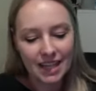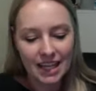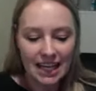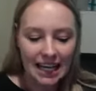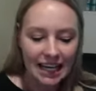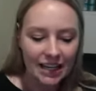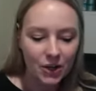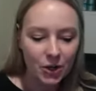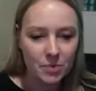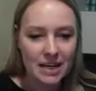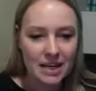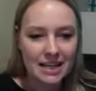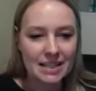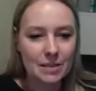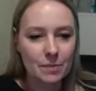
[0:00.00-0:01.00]
hit or
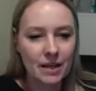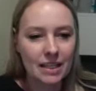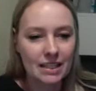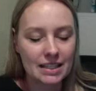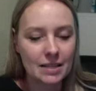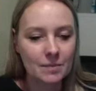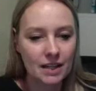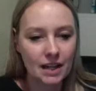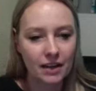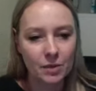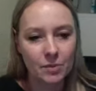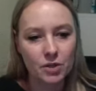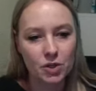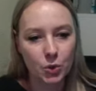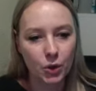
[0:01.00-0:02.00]
miss, but it seems like the
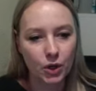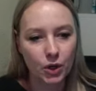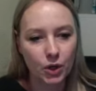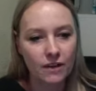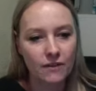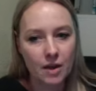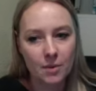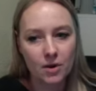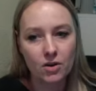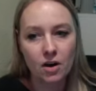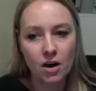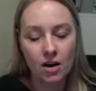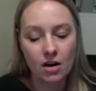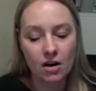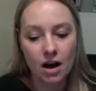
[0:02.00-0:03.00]
majority of them are
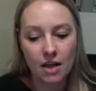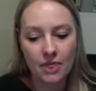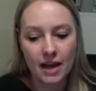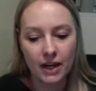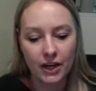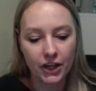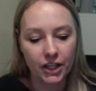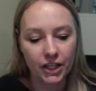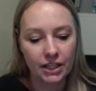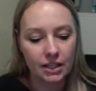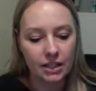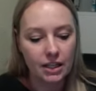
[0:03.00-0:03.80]
not that good.